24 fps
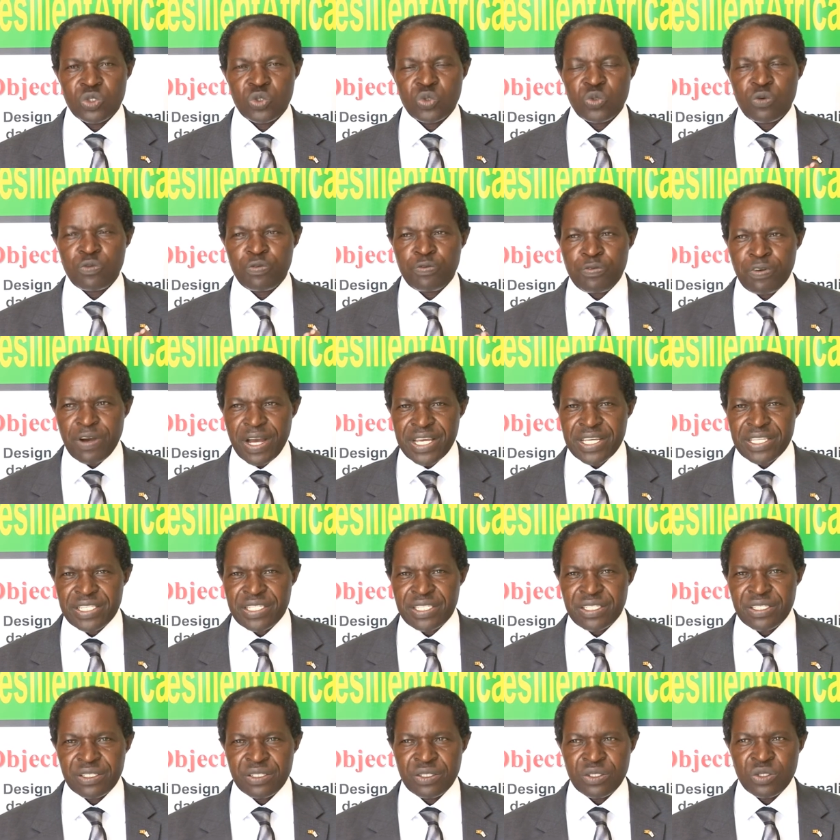to
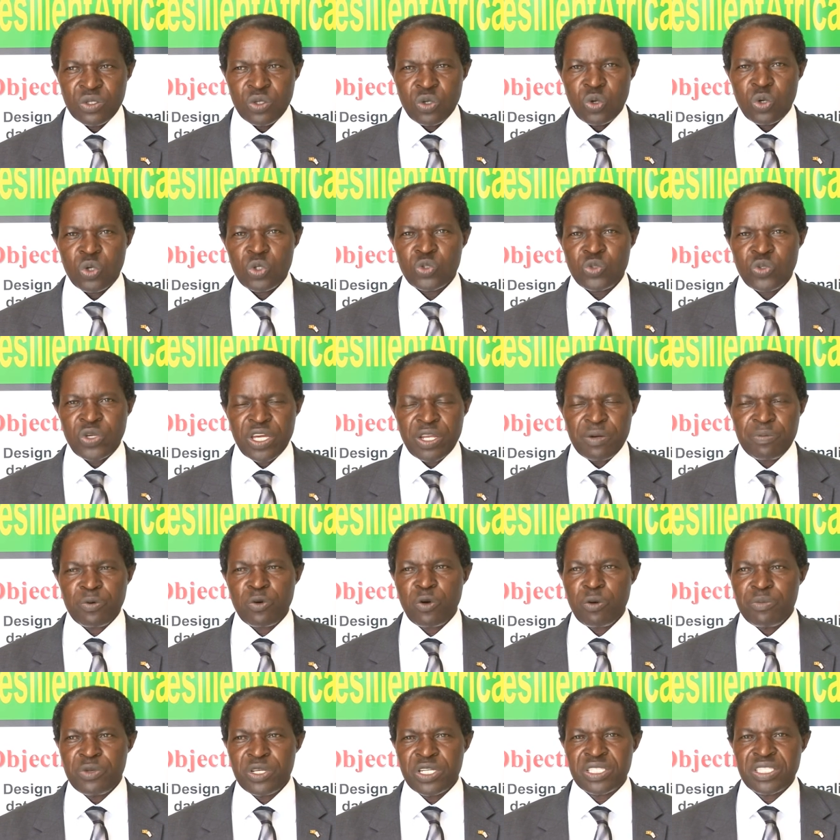fight or to help
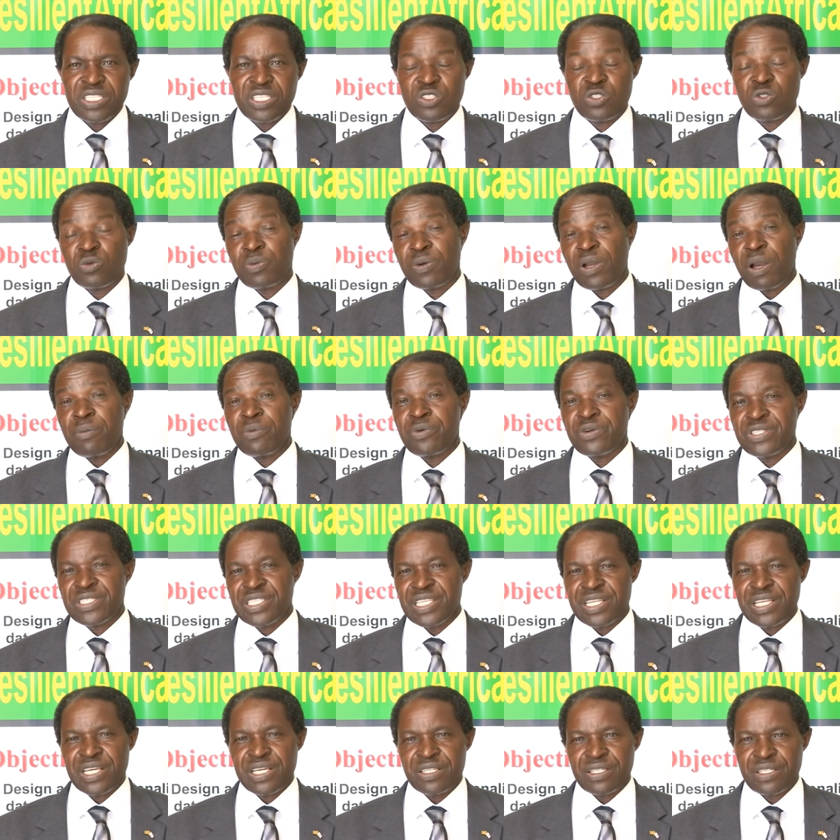communities to become
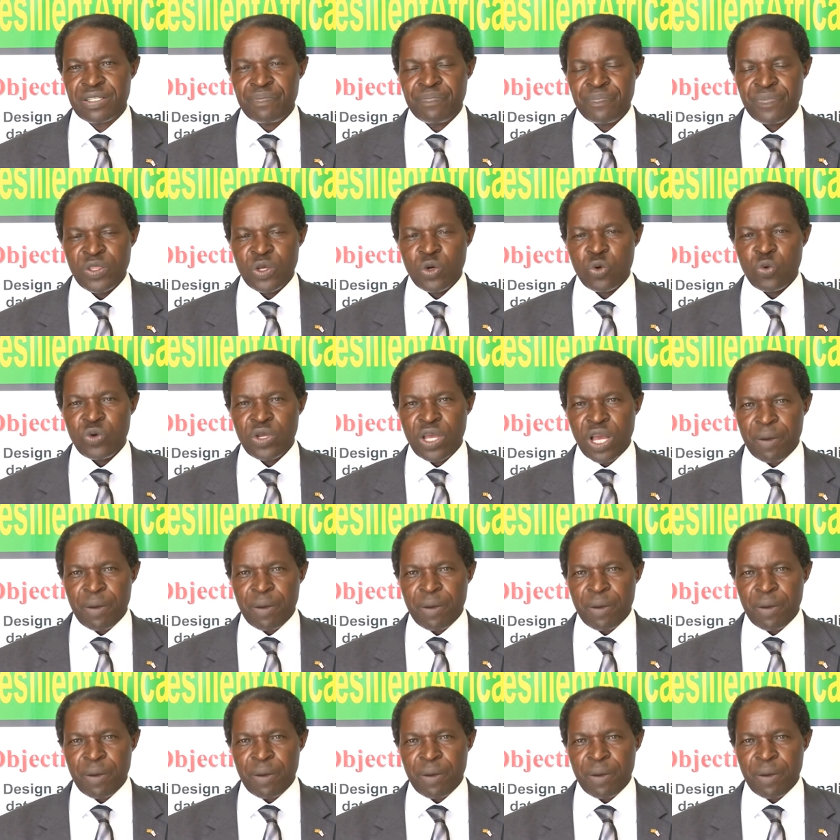resilient. We